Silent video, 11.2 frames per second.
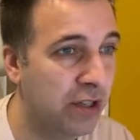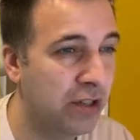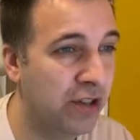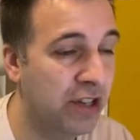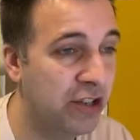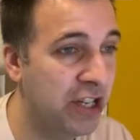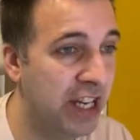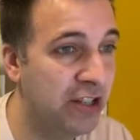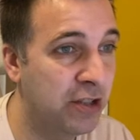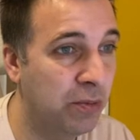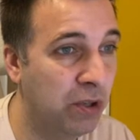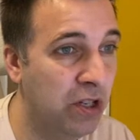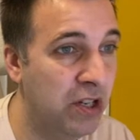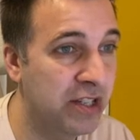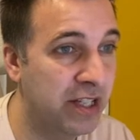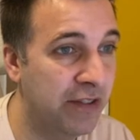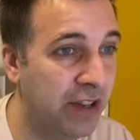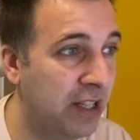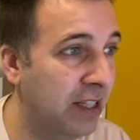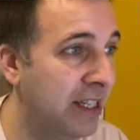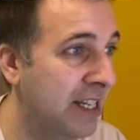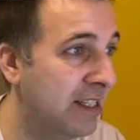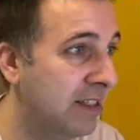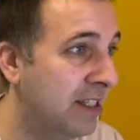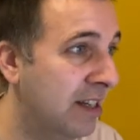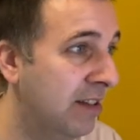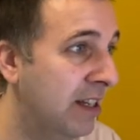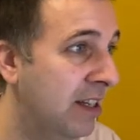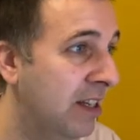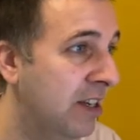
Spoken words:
So you could change the word significantly necessary.